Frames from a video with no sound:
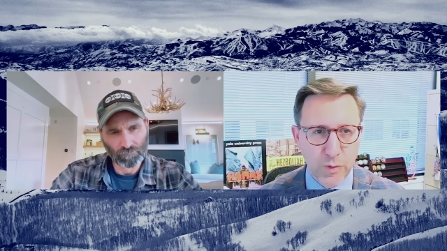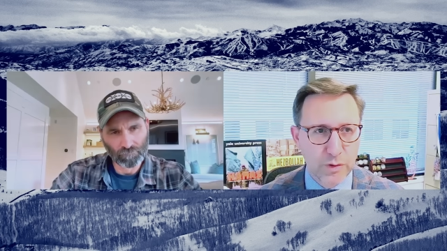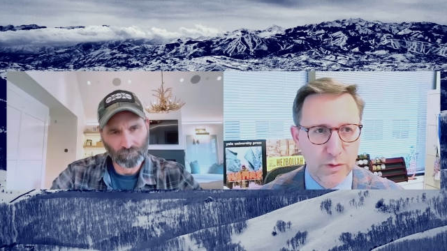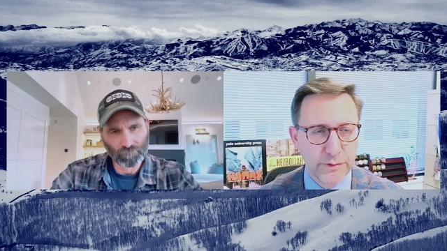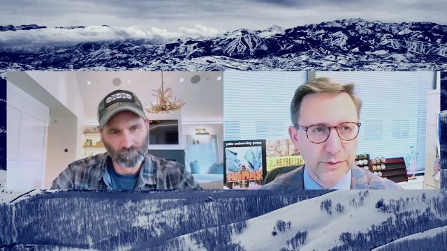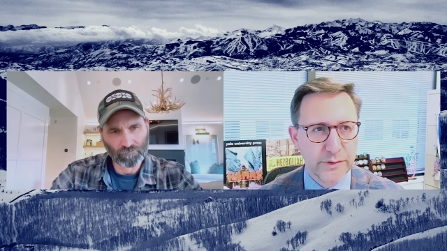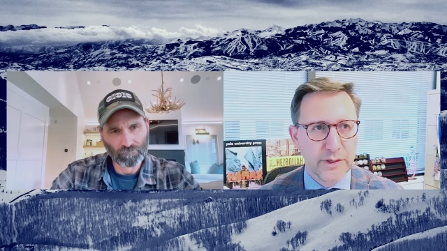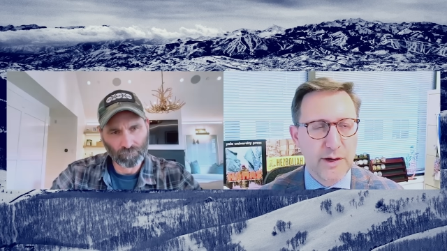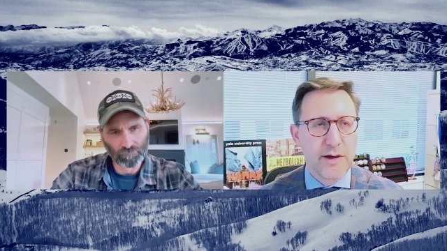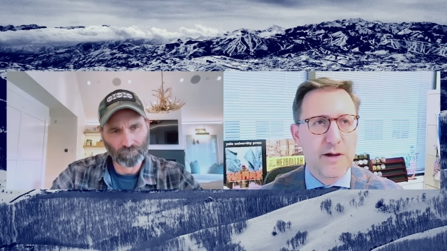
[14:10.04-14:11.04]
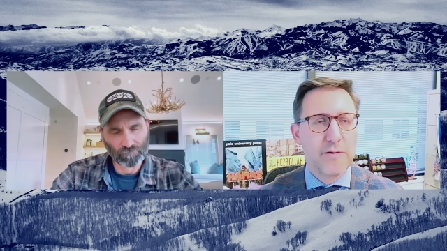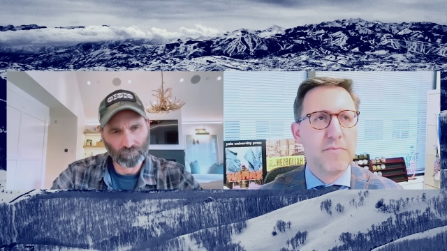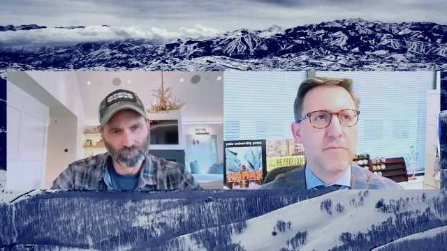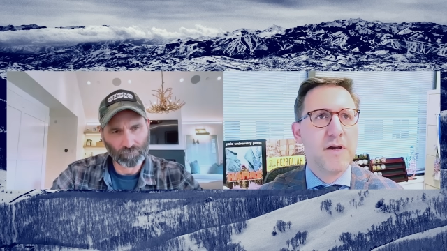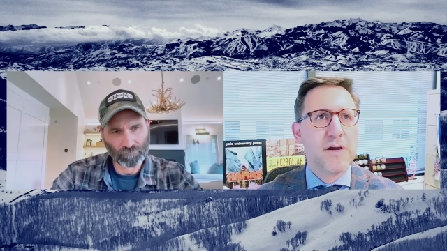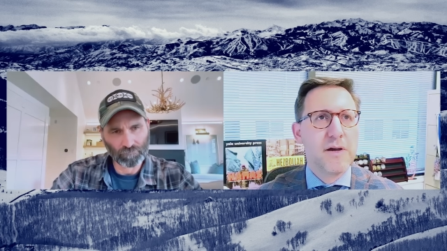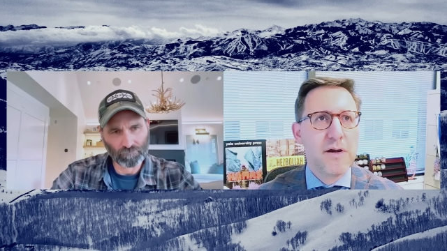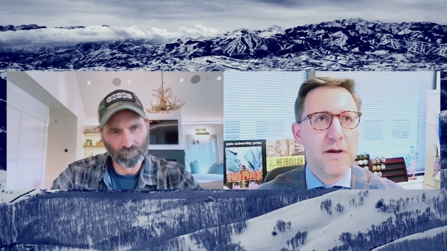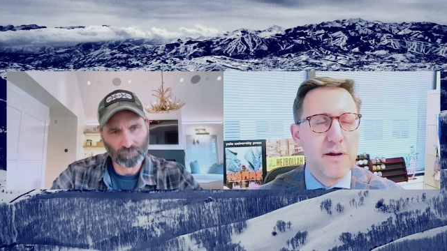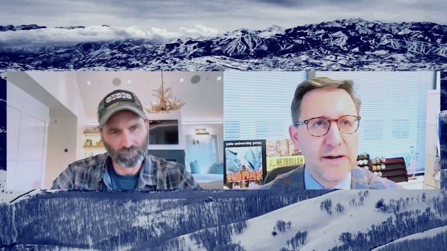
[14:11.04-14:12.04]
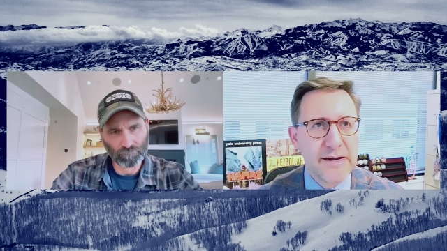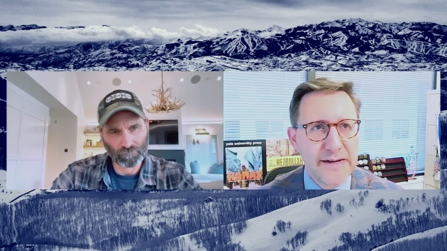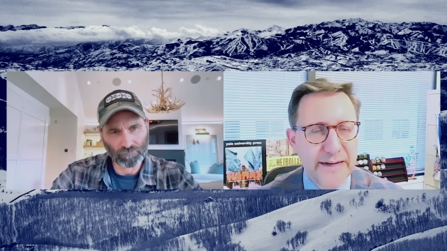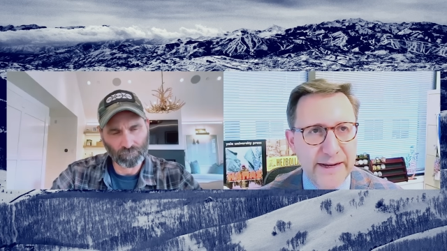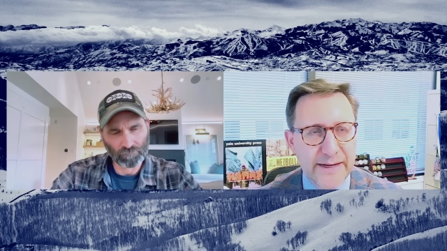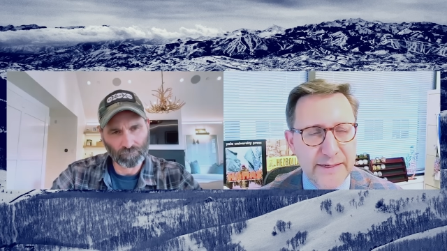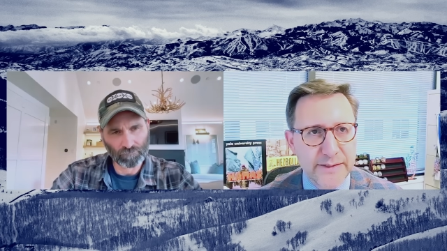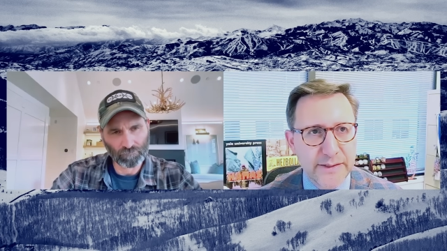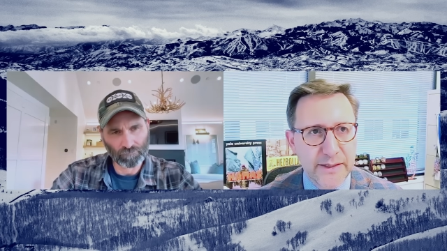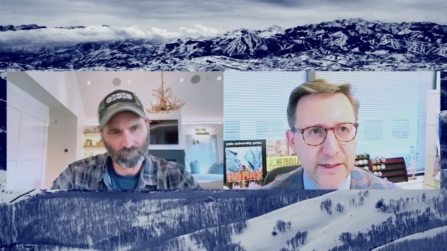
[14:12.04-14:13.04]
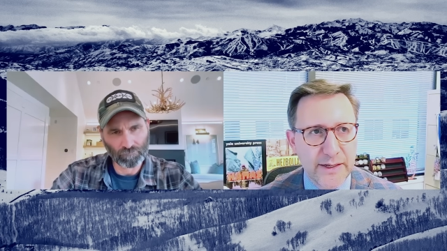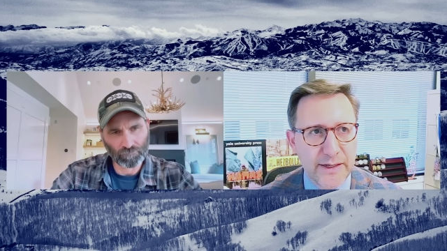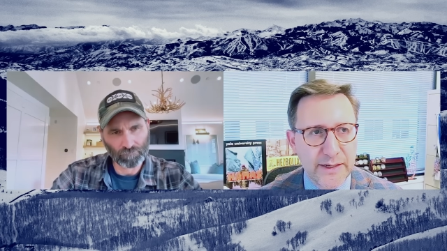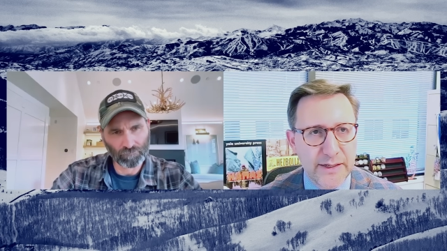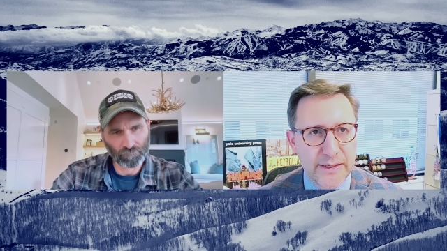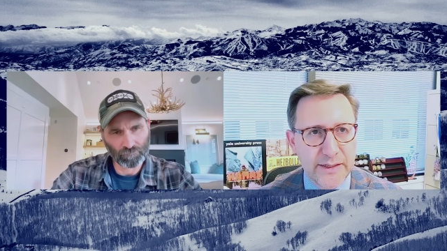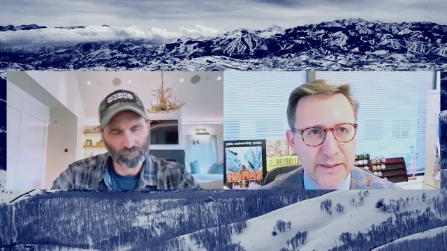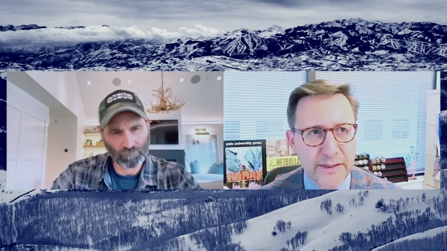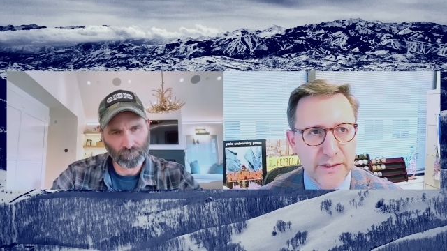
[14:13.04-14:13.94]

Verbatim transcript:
Speaker 1: world. Um, and uh,